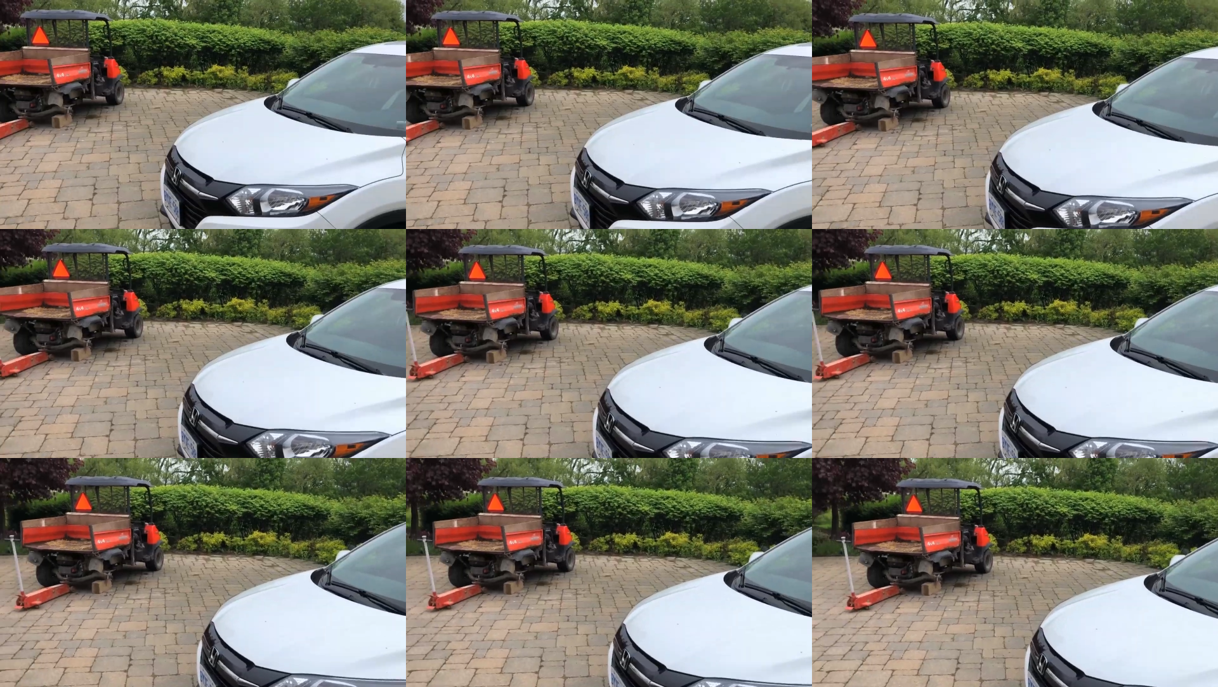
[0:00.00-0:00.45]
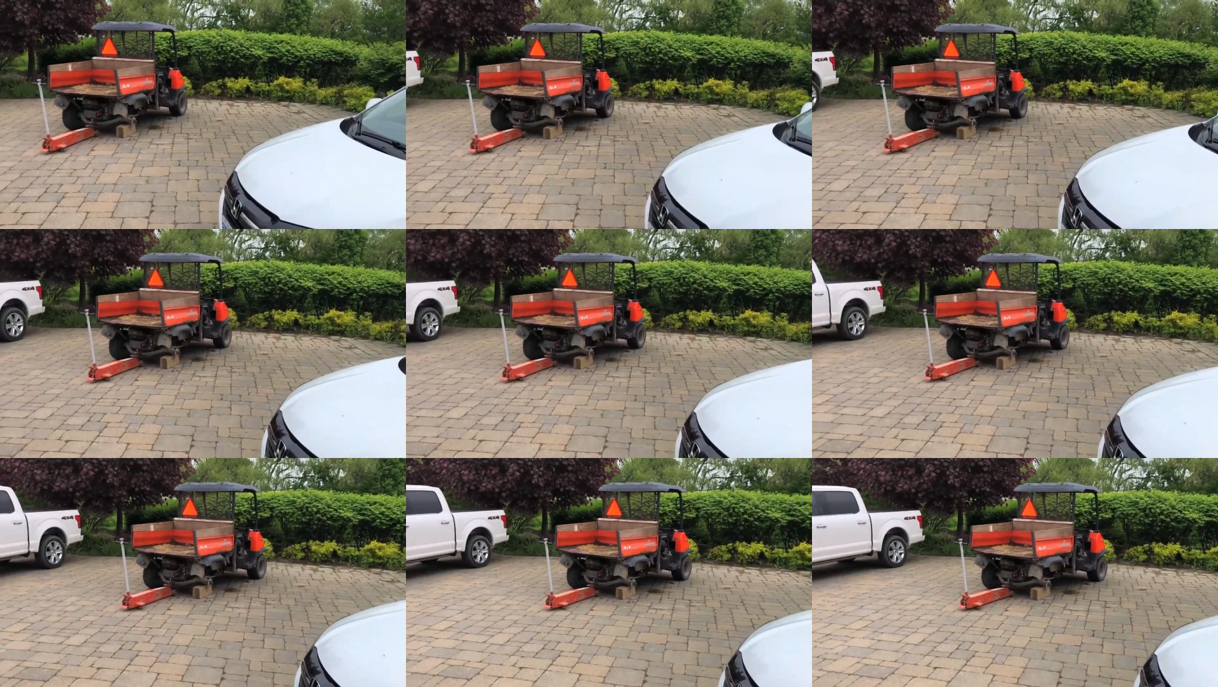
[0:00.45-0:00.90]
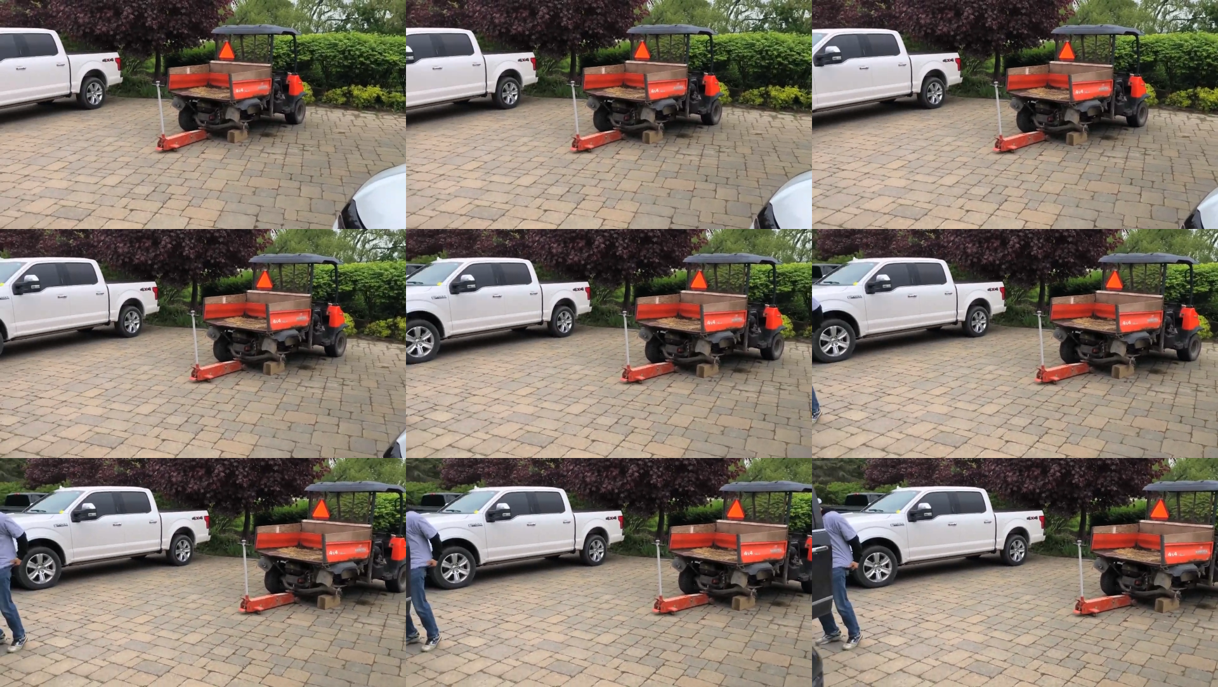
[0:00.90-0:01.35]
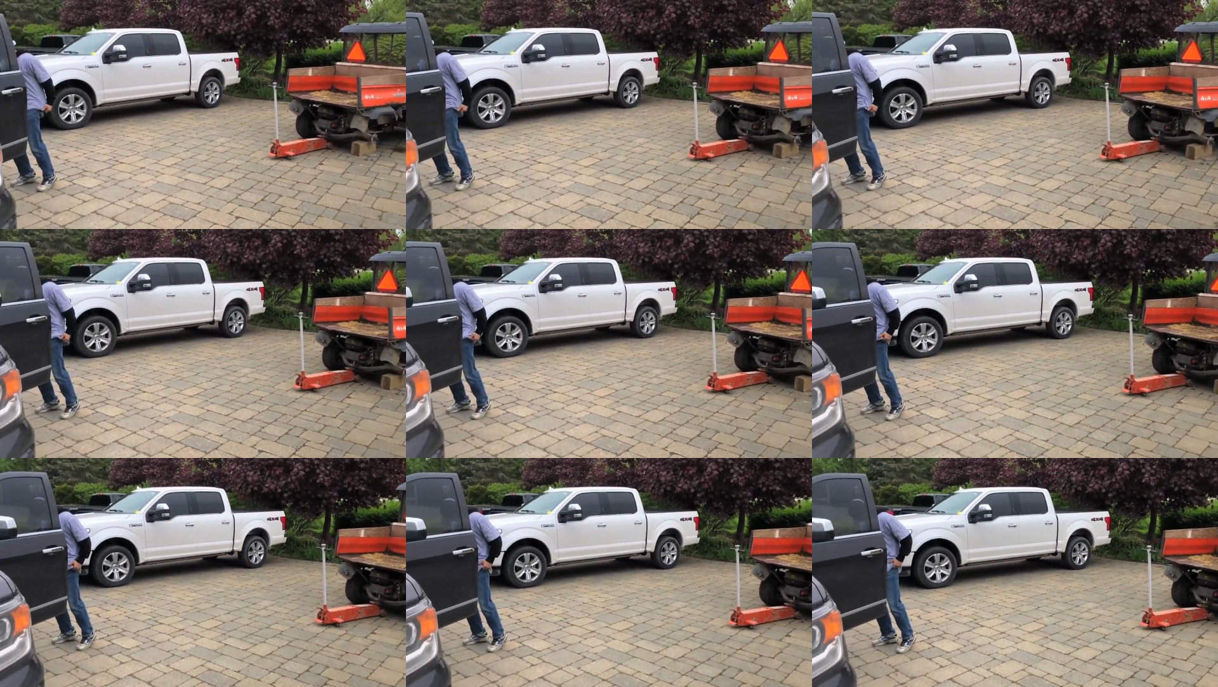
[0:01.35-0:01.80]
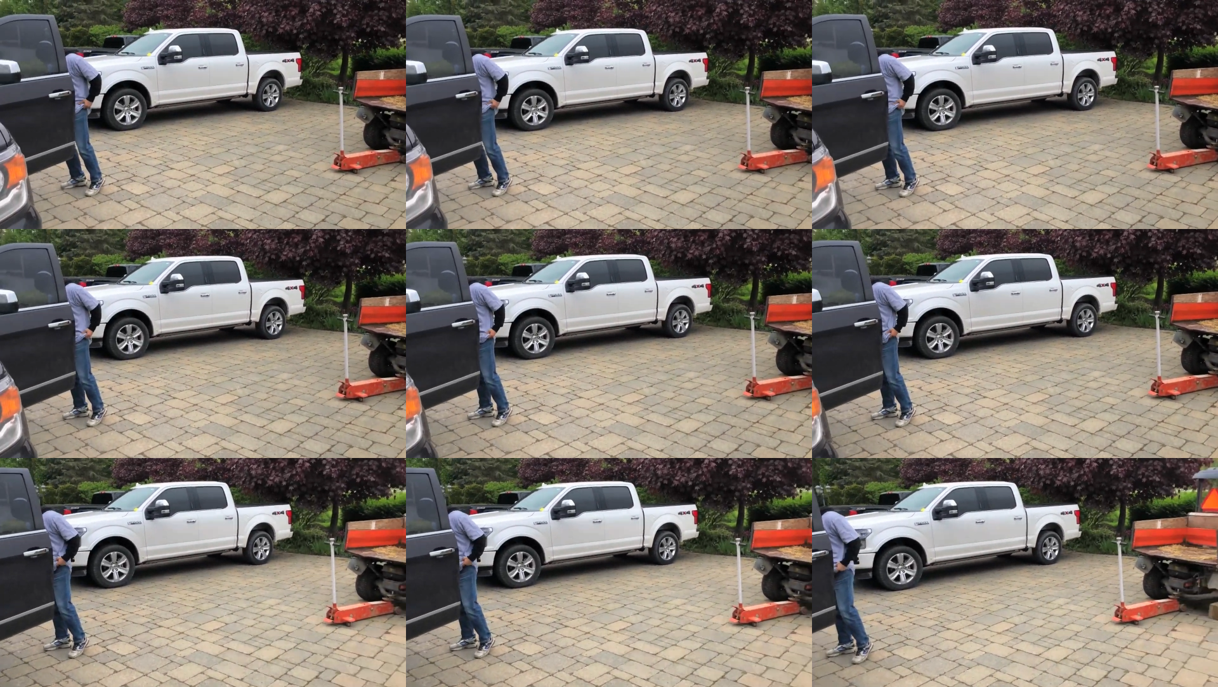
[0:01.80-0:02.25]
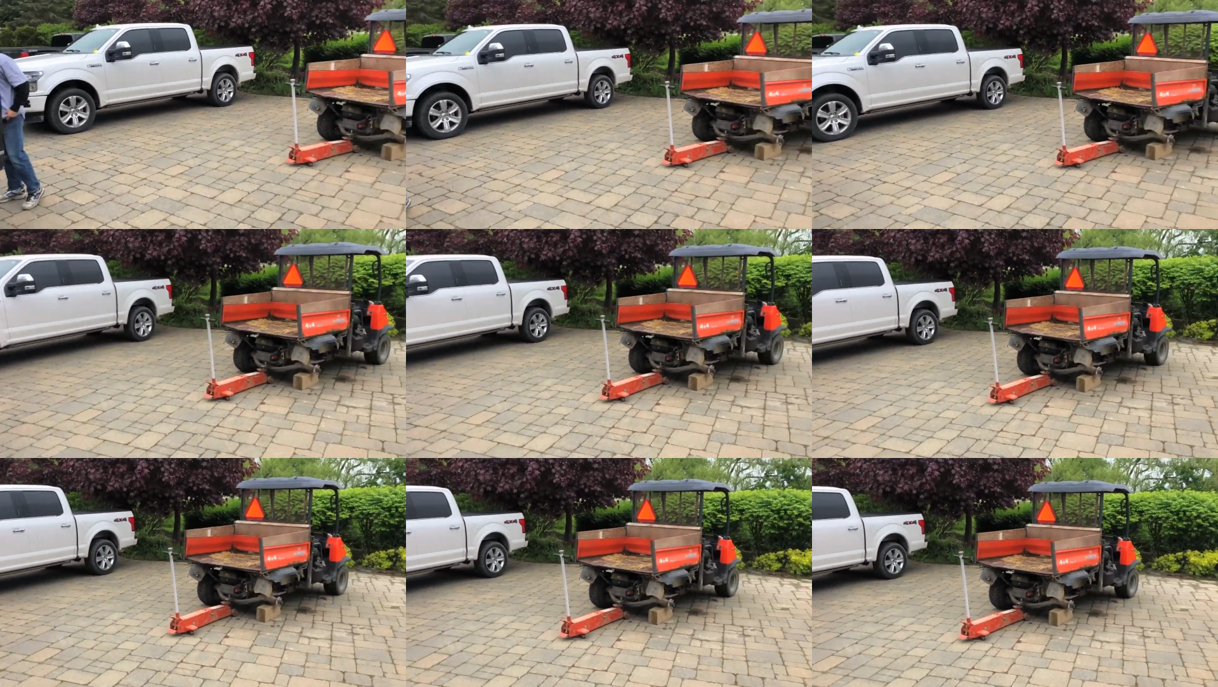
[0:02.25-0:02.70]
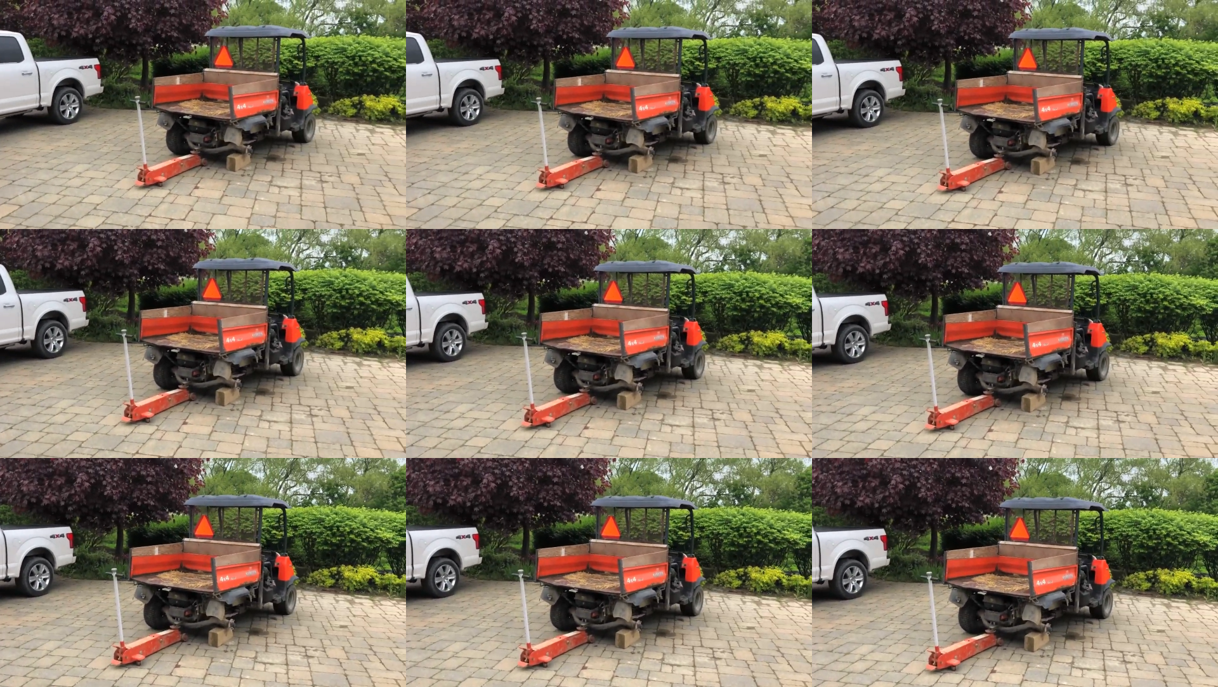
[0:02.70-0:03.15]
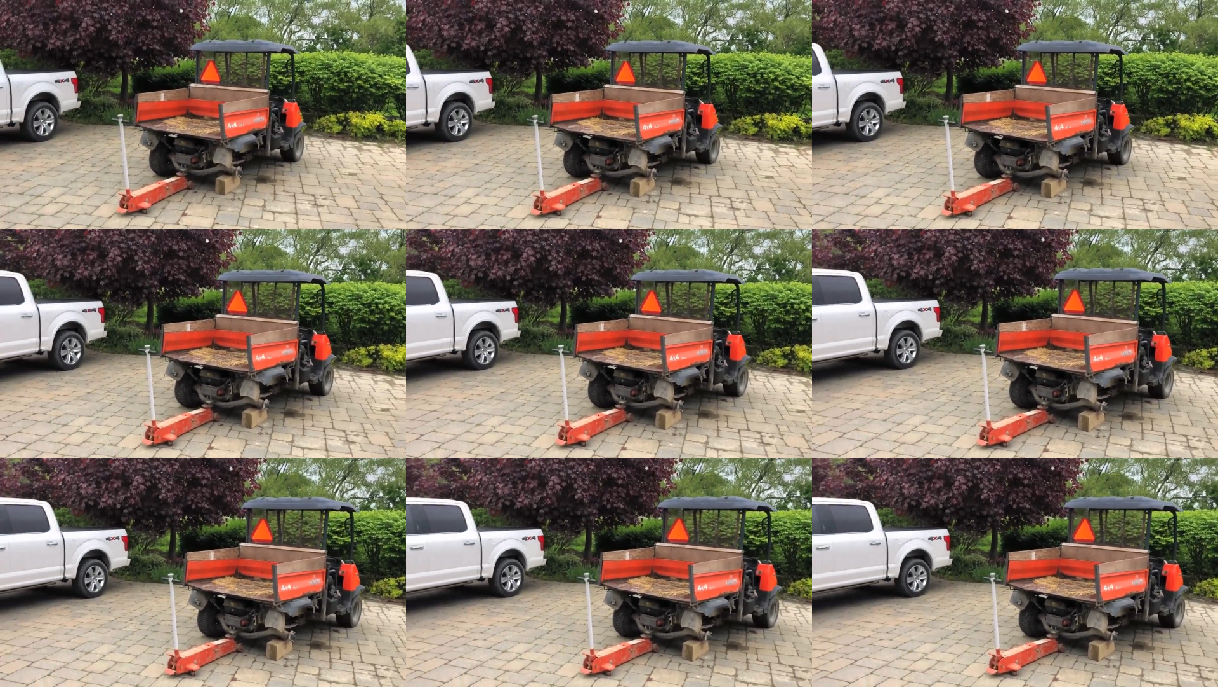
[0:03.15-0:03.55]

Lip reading: Nobody's mouth can be seen.